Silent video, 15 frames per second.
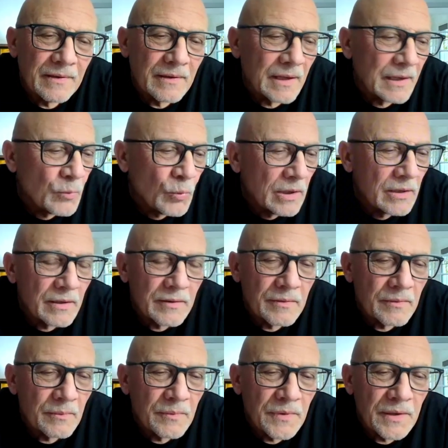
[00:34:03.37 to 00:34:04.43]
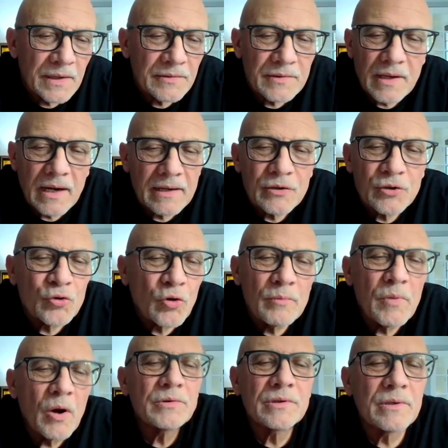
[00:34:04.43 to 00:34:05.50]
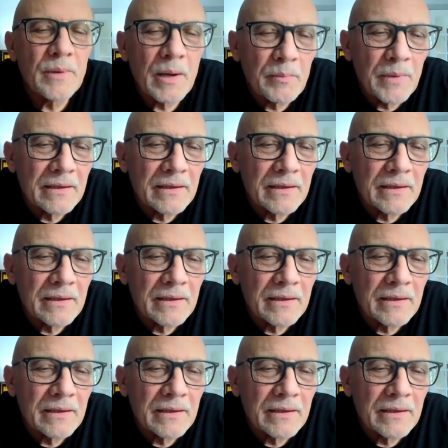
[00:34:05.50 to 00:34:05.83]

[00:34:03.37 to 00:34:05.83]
Like one of the things that I enjoy most about